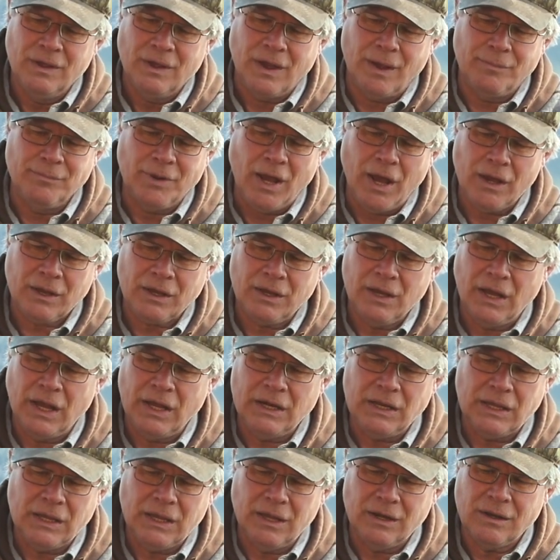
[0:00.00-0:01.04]
I'm not
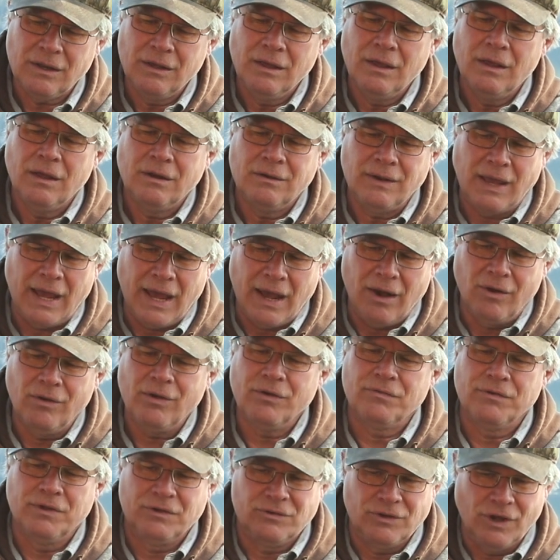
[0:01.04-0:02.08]
cutting it. Now
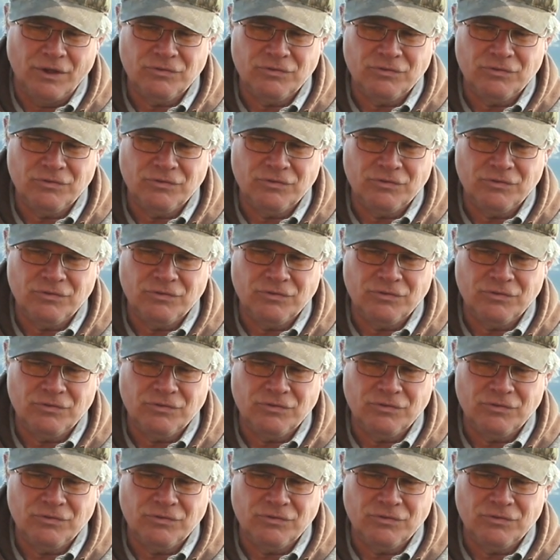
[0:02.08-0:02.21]
if it